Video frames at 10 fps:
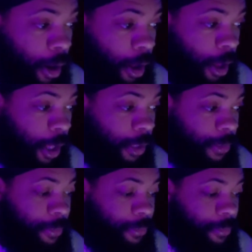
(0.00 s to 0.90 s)

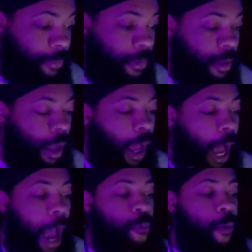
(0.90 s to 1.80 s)

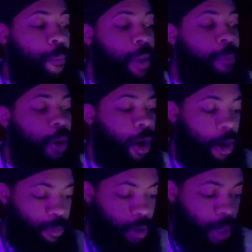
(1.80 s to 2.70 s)
I
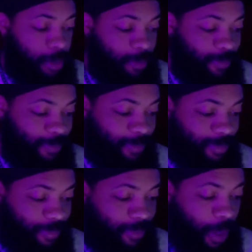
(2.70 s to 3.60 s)
remember her, bruh.
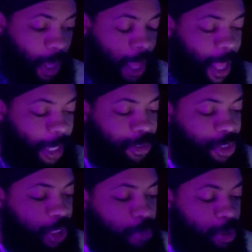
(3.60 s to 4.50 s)

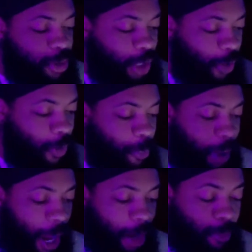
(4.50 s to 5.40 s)
And she was on
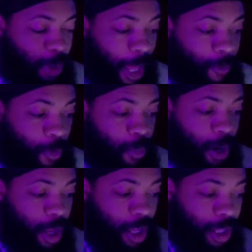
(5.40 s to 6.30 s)
the bottom
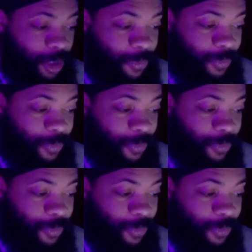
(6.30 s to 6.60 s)
level, bruh.